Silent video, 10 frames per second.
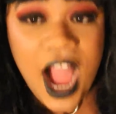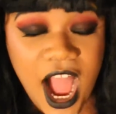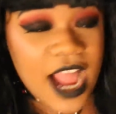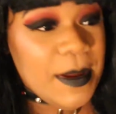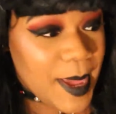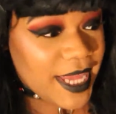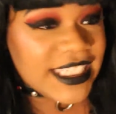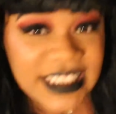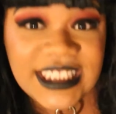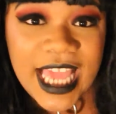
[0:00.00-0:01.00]
I'm at a
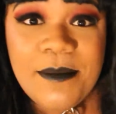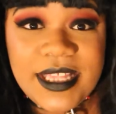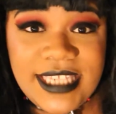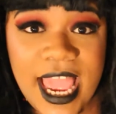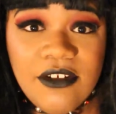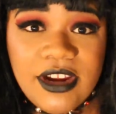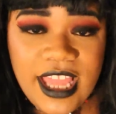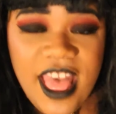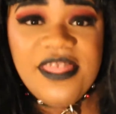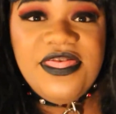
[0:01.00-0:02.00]
cemetery.
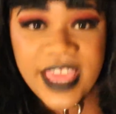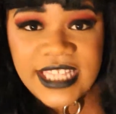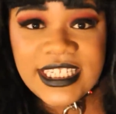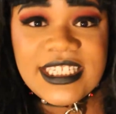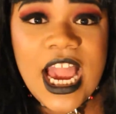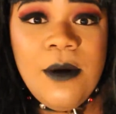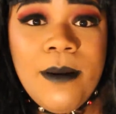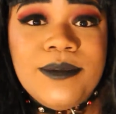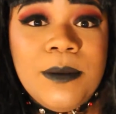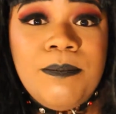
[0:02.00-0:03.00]
This is how
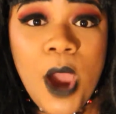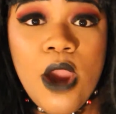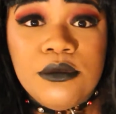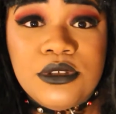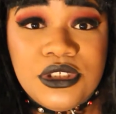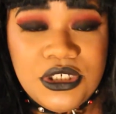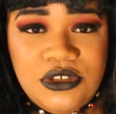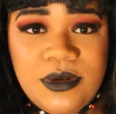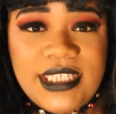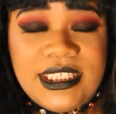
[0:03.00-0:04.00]
I'm supposed to
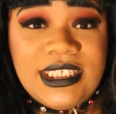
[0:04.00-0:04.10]
dress,